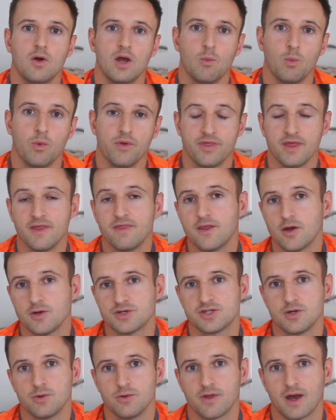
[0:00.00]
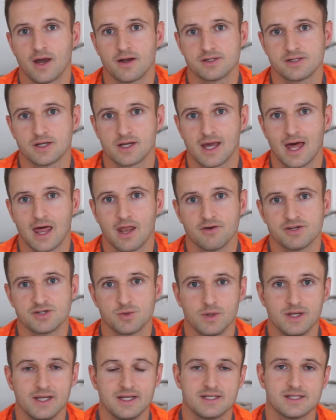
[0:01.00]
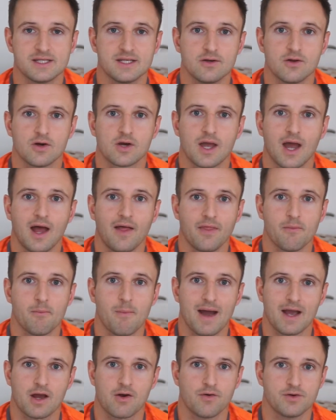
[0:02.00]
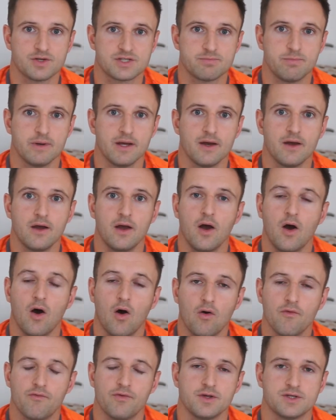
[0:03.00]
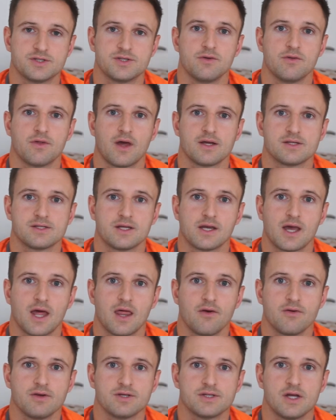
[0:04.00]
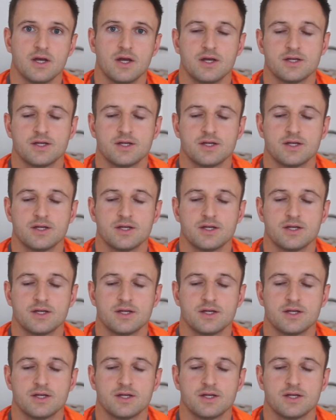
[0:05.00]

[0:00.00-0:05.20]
within those 2,000 calories, we need to look at the macro split of those 2,000 calories.